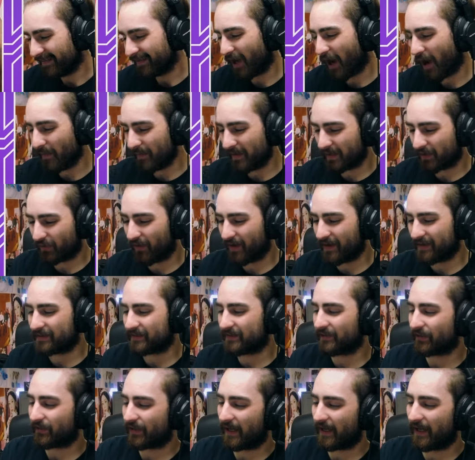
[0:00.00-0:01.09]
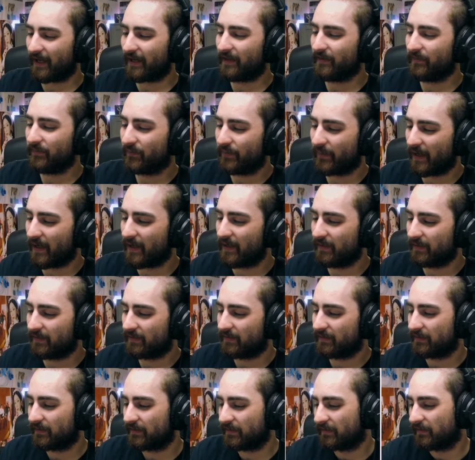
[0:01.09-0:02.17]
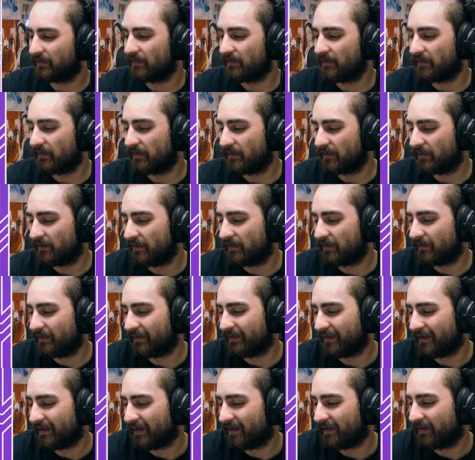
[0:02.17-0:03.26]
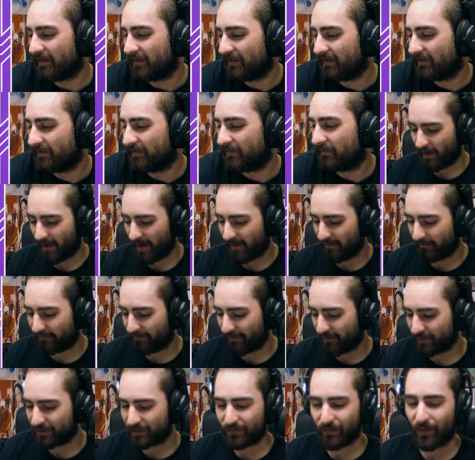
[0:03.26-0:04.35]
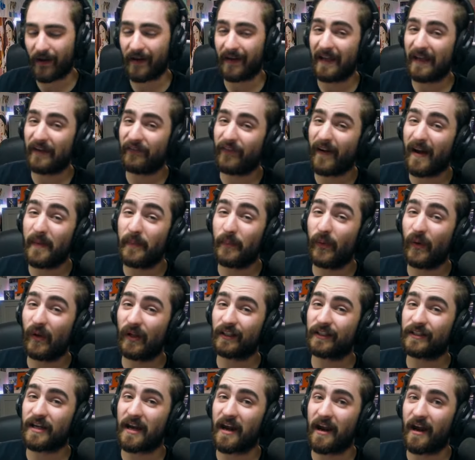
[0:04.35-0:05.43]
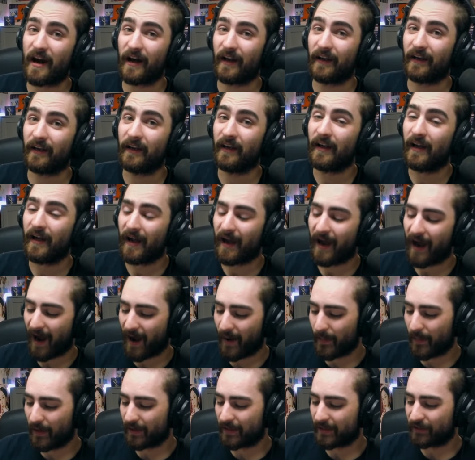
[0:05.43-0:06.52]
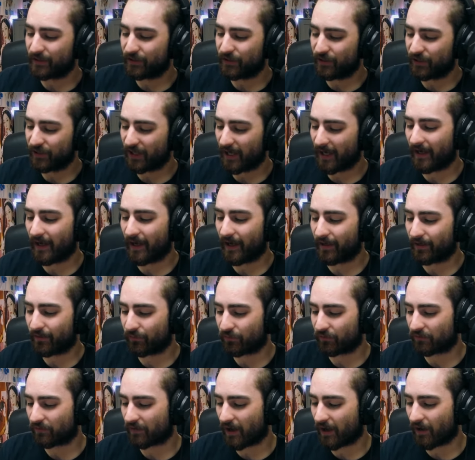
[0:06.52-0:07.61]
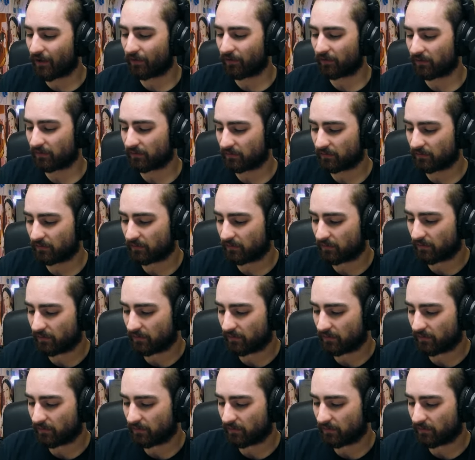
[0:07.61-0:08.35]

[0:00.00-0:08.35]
call me crazy, okay? But, yeah. Alright, first one. If I pull Chaeyeon, I'm on a Chaeyeon roll.